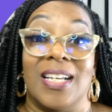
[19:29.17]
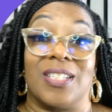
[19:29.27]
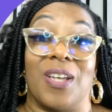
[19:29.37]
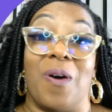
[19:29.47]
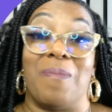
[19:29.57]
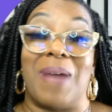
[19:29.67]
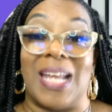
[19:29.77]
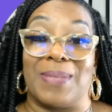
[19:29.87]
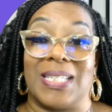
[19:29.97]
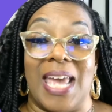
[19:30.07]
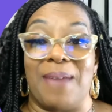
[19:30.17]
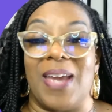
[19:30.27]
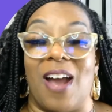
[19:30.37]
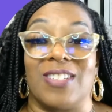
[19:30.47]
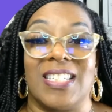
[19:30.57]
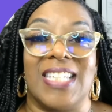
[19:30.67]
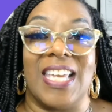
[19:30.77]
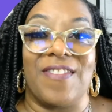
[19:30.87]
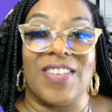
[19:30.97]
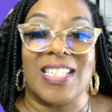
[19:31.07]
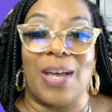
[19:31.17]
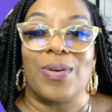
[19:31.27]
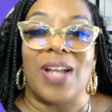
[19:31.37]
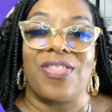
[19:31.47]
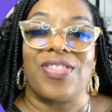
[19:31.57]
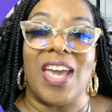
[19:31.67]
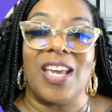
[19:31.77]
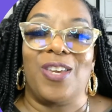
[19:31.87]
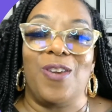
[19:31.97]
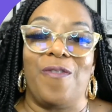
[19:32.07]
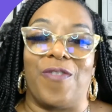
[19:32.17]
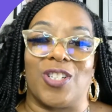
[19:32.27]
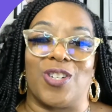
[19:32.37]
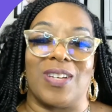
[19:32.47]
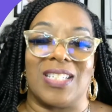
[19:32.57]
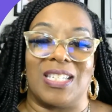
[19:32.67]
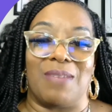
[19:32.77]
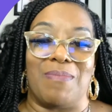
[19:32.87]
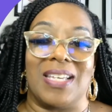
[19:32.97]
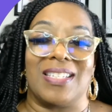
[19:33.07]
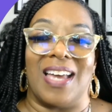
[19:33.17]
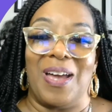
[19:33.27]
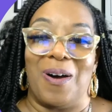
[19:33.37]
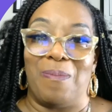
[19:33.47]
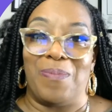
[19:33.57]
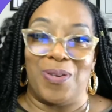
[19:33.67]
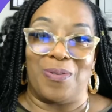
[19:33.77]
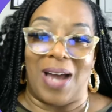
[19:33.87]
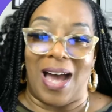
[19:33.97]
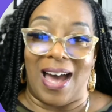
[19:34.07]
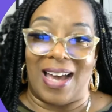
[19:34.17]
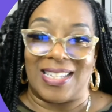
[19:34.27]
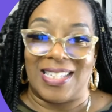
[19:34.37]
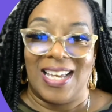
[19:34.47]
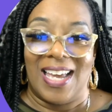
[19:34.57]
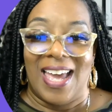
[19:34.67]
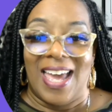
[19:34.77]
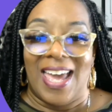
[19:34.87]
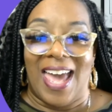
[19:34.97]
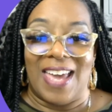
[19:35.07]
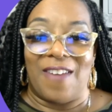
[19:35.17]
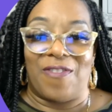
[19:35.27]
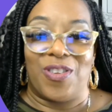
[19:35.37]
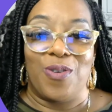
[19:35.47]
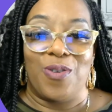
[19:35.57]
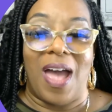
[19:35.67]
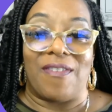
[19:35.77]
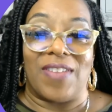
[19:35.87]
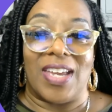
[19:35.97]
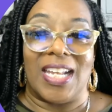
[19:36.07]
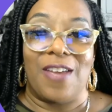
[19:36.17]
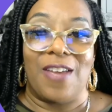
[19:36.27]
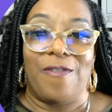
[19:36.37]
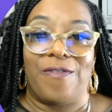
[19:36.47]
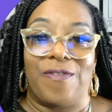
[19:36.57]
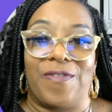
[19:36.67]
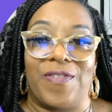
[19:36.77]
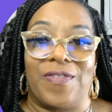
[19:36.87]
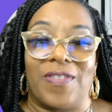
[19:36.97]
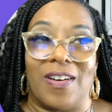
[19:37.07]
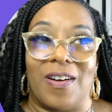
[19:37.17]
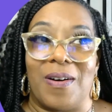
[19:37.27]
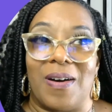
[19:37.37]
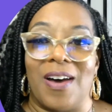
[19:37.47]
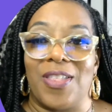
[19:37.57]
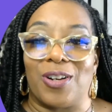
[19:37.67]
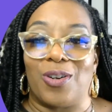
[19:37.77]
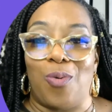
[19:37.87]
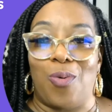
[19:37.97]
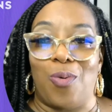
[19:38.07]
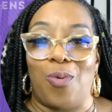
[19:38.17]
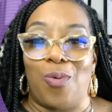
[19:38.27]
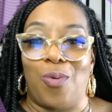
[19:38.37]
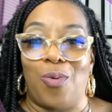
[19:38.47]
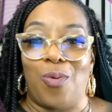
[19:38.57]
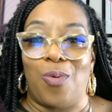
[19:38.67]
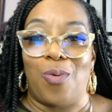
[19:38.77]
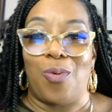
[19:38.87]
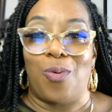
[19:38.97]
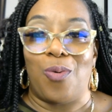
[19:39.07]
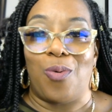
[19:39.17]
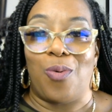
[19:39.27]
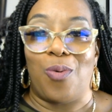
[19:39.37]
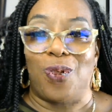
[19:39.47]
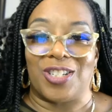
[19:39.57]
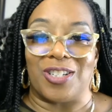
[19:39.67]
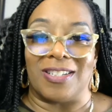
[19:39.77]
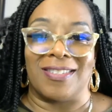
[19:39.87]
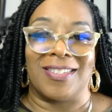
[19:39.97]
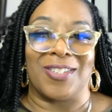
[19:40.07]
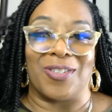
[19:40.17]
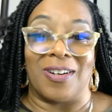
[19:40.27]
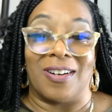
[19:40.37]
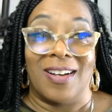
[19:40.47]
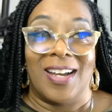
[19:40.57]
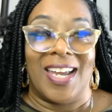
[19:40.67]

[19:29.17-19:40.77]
So, my name is Tammy I want to thank you for trusting me to help you guys. If you have any other questions or